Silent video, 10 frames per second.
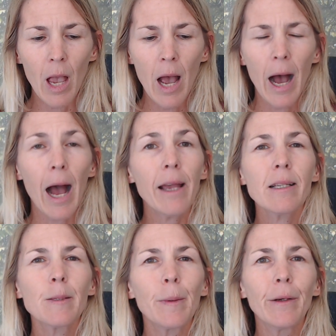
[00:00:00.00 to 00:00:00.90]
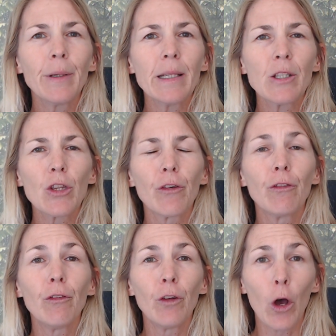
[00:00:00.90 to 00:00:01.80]
I experienced the
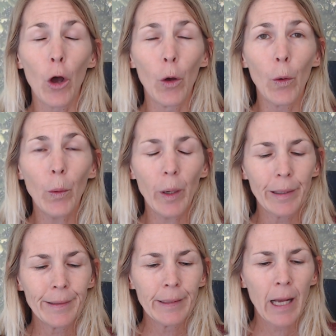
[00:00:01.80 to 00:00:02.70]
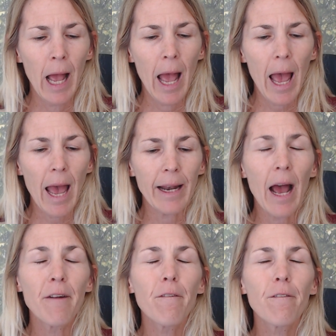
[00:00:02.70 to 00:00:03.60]
flow and
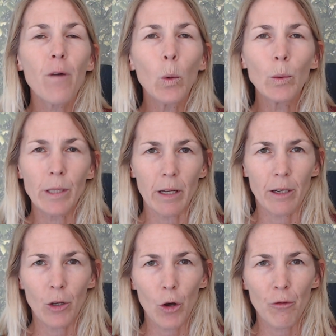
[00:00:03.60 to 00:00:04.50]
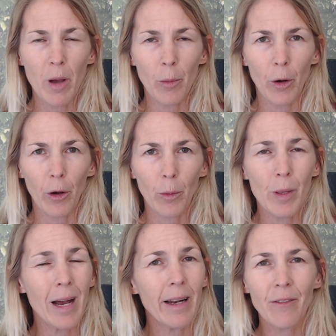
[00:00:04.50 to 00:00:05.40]
unfolding of my work
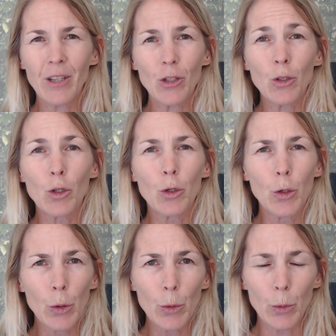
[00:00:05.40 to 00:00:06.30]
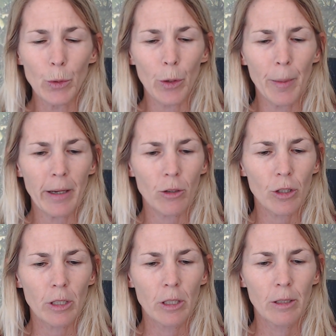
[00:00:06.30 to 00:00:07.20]
without having to do so much.
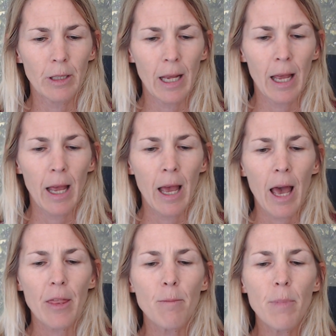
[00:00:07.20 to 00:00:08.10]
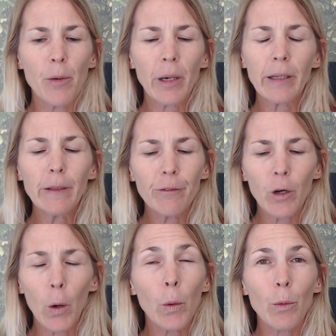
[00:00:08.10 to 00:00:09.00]
The miracle of
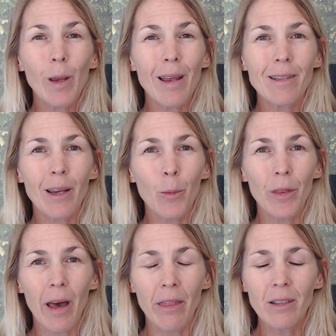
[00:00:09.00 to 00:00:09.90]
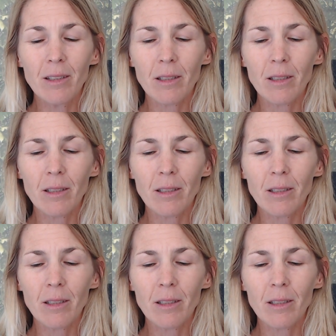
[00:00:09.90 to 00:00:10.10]
co-creating with others,